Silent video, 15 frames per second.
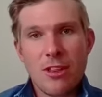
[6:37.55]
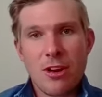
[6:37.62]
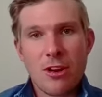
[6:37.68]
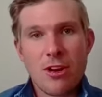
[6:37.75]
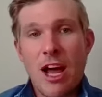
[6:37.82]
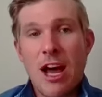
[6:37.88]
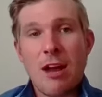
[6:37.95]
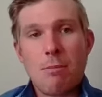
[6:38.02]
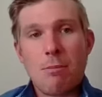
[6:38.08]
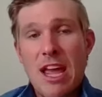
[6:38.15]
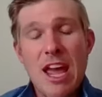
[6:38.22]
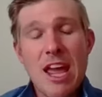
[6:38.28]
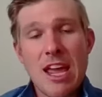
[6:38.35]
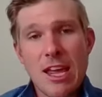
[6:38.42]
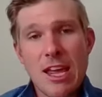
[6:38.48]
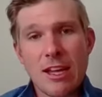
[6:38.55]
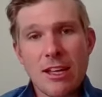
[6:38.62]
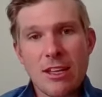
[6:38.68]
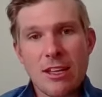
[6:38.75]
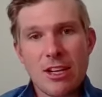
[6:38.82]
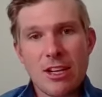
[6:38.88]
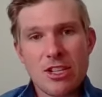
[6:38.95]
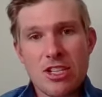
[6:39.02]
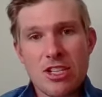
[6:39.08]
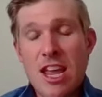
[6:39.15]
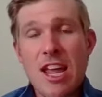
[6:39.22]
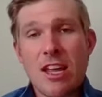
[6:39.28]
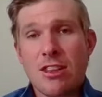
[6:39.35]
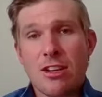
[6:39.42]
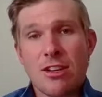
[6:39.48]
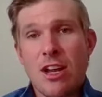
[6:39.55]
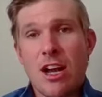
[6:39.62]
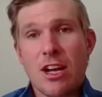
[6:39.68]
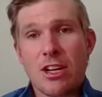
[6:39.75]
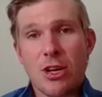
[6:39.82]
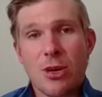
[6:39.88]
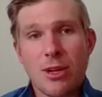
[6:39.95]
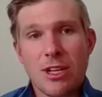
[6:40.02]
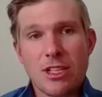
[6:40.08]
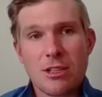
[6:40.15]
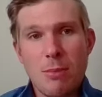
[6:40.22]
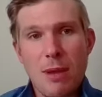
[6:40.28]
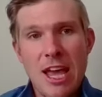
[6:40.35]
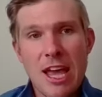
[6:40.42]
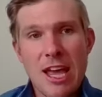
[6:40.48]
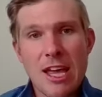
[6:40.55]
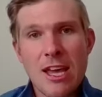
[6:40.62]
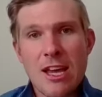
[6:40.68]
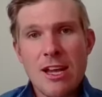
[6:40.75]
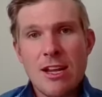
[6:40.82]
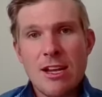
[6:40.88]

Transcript: They're not paying. They're saying they're not going to pay.